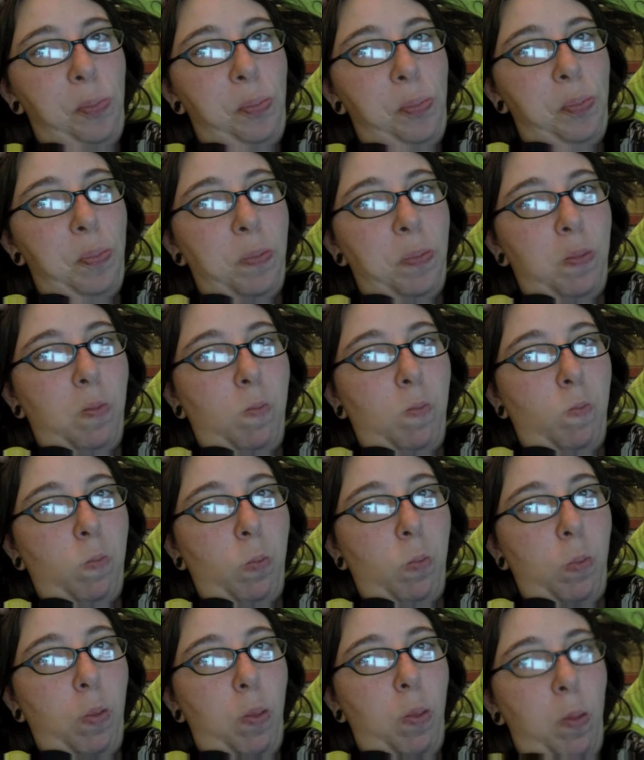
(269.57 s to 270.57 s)

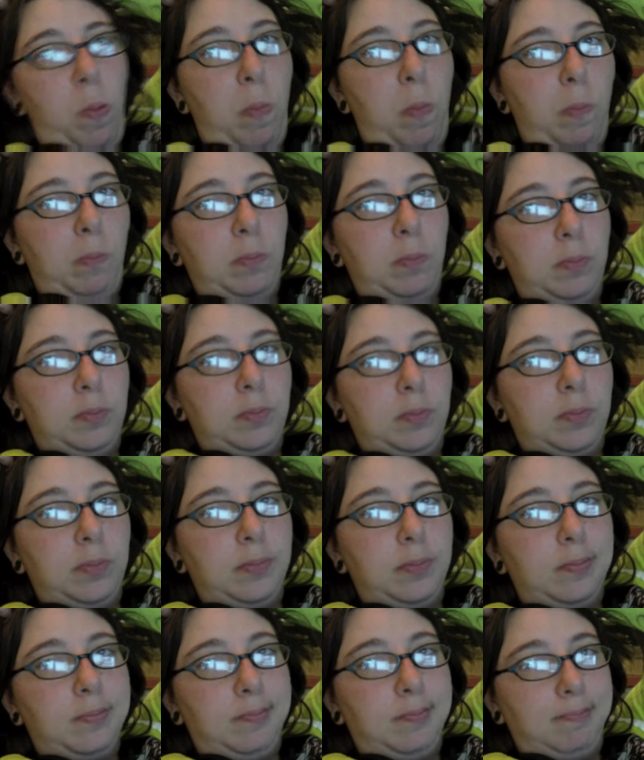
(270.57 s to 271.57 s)

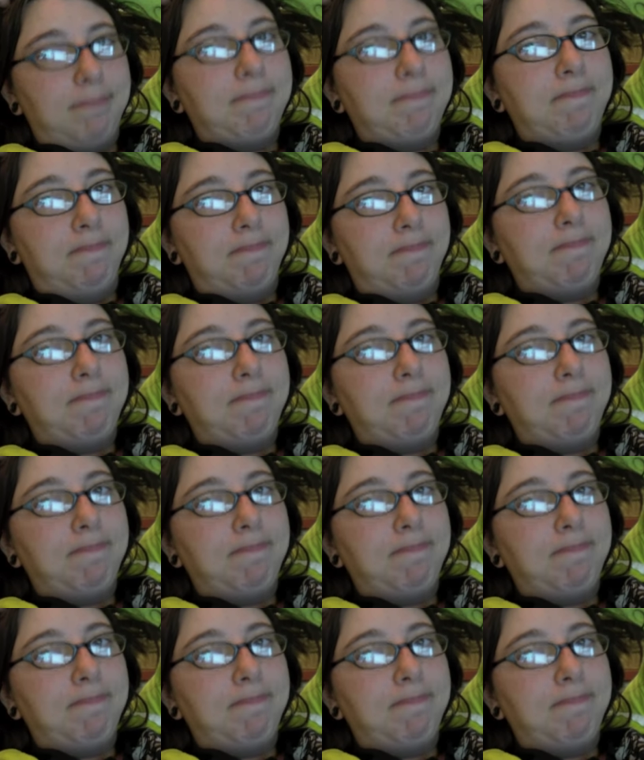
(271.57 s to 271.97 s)
(no one is talking)